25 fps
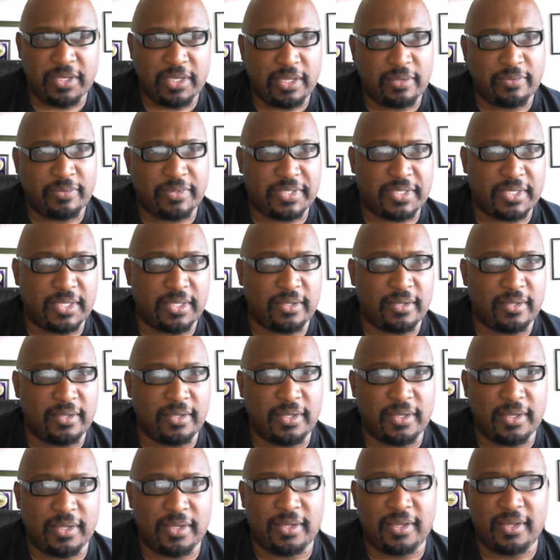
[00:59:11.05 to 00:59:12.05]
Let us see.
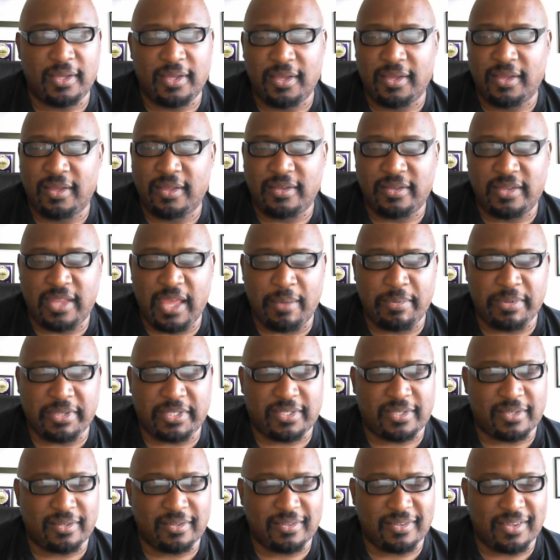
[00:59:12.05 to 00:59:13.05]
Damn
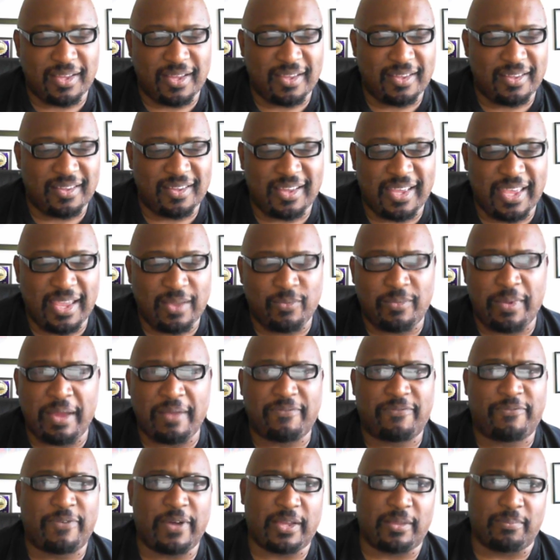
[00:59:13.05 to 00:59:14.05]
it. I hate when my
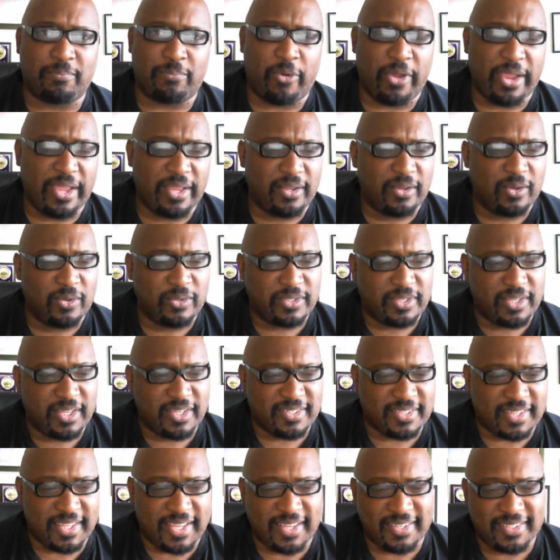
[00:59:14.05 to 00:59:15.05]
fucking brain
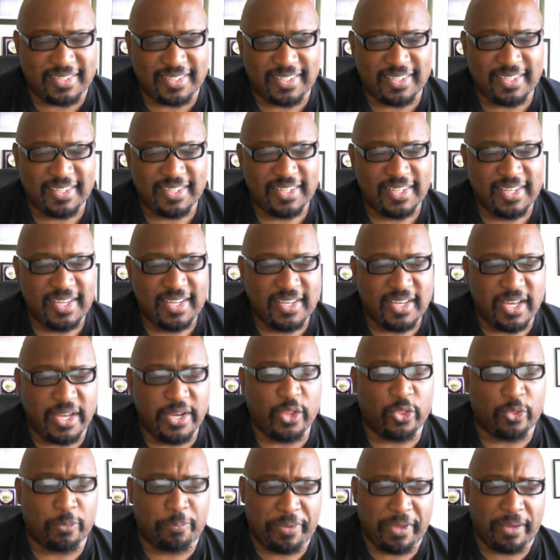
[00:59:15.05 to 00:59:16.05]
does that.
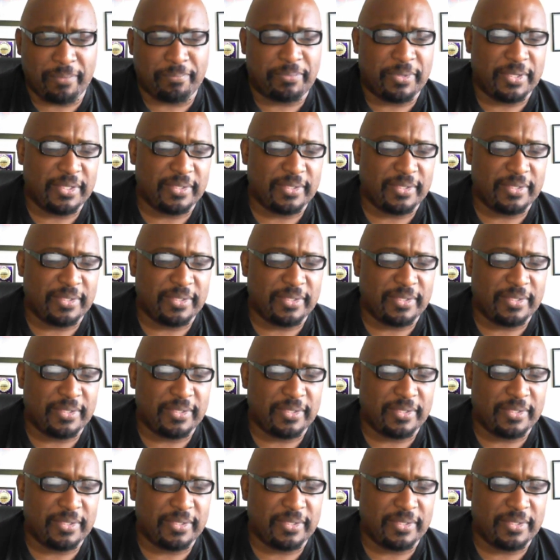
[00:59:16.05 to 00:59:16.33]
Another pimp.